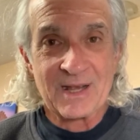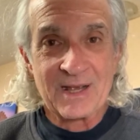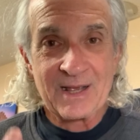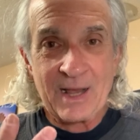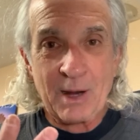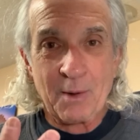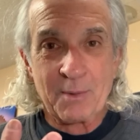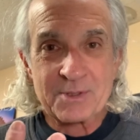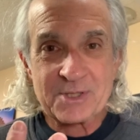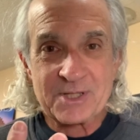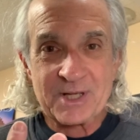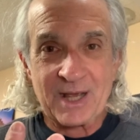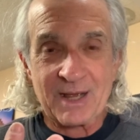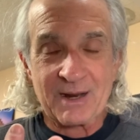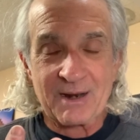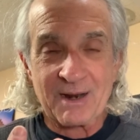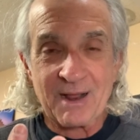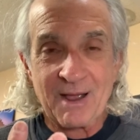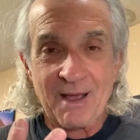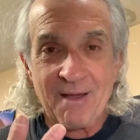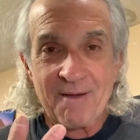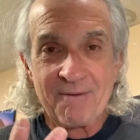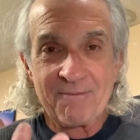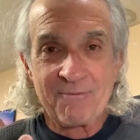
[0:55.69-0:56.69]
That was it.
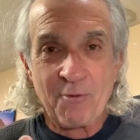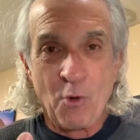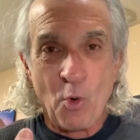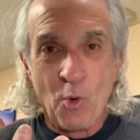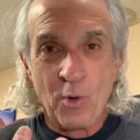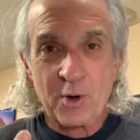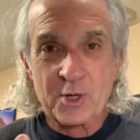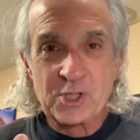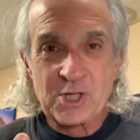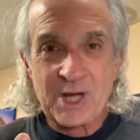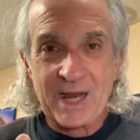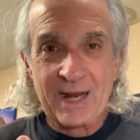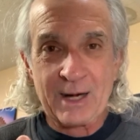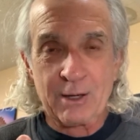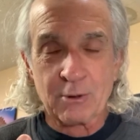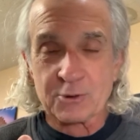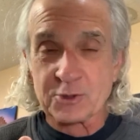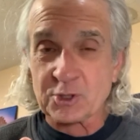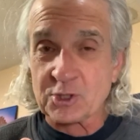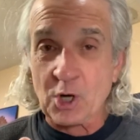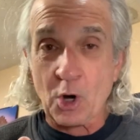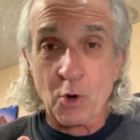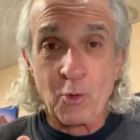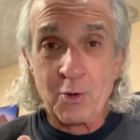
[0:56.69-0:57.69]
4
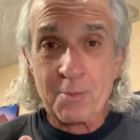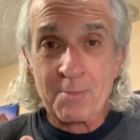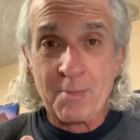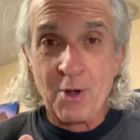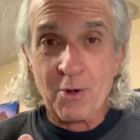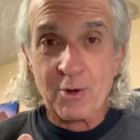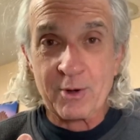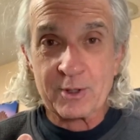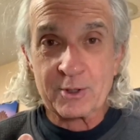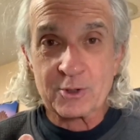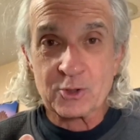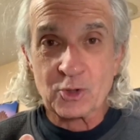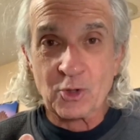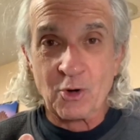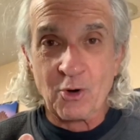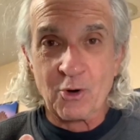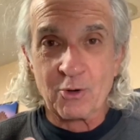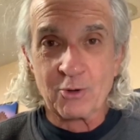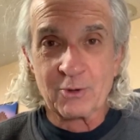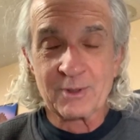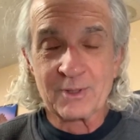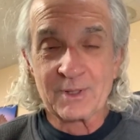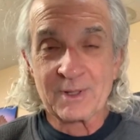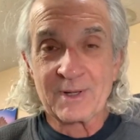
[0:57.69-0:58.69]
channels. No remote
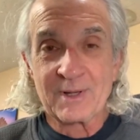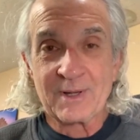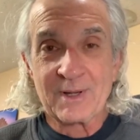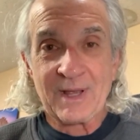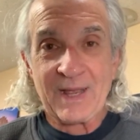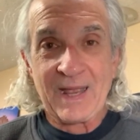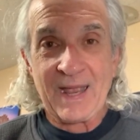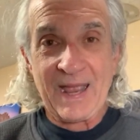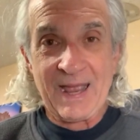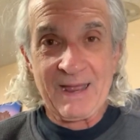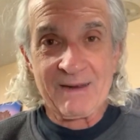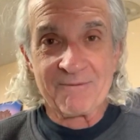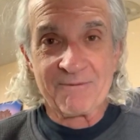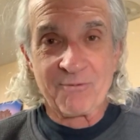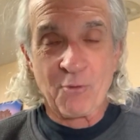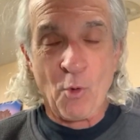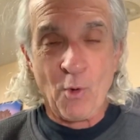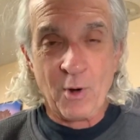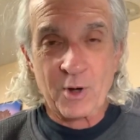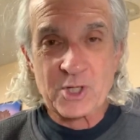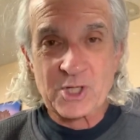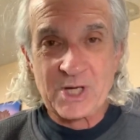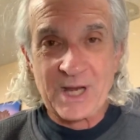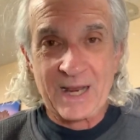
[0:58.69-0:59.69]
control, and
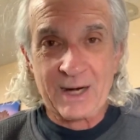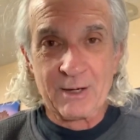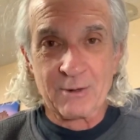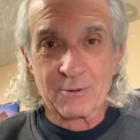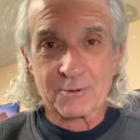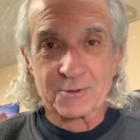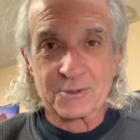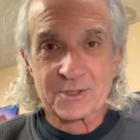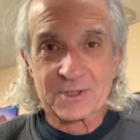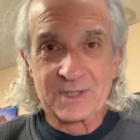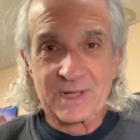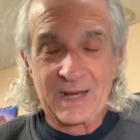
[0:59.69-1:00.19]
4 channels.